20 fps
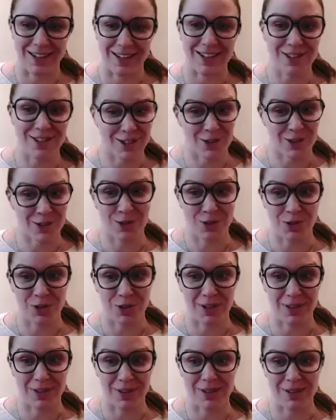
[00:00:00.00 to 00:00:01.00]
an
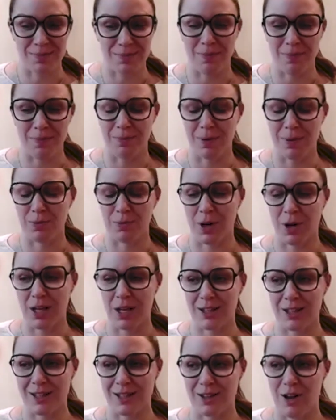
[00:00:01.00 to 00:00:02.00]
institution that's been
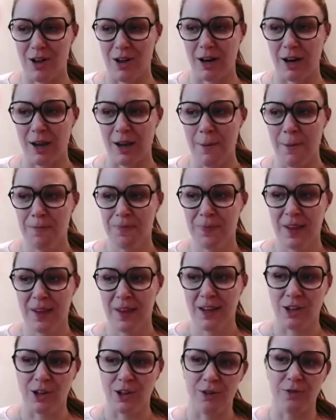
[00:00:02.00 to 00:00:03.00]
running this long,
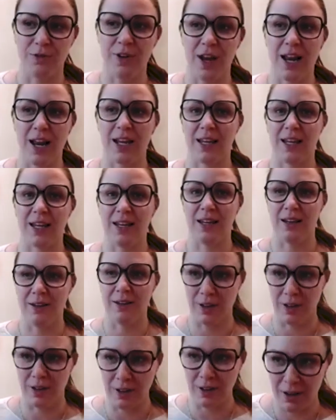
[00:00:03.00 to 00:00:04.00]
you've got to give
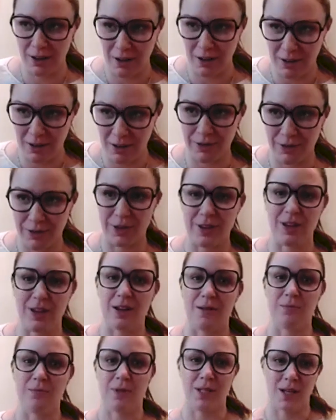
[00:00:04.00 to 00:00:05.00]
a little for
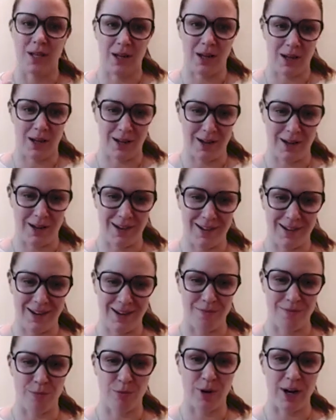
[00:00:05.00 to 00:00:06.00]
them to
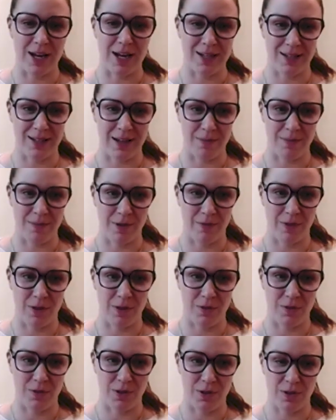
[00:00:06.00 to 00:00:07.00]
embrace some of
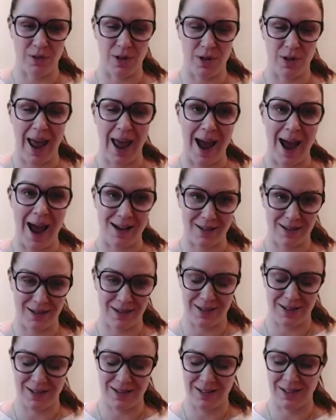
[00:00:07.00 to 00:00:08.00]
those
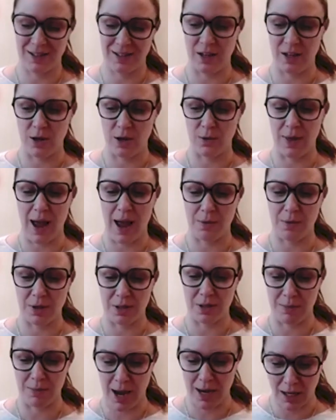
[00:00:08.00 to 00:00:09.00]
asks. So that
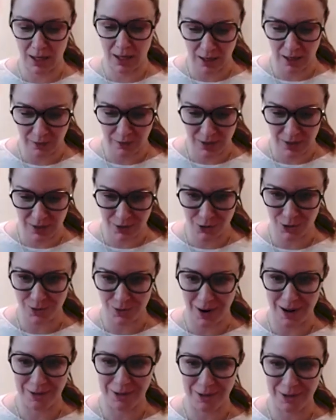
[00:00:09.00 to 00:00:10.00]
was my give is two
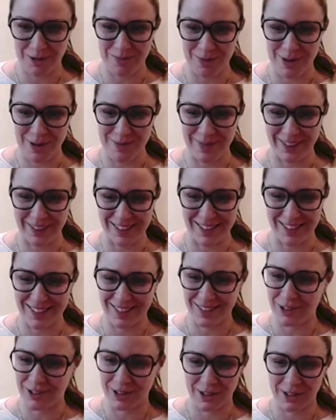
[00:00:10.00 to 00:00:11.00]
hour
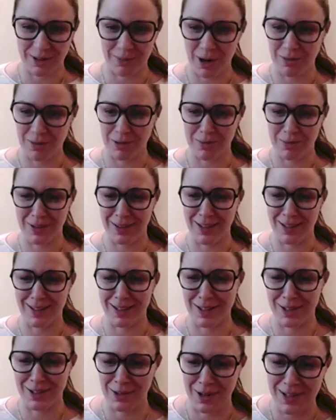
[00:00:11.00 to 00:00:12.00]
appointments. You're going to probably think
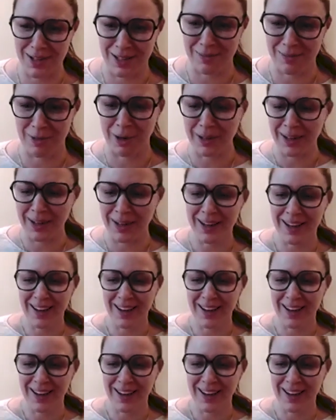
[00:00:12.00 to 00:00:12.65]
that's crazy, Mark.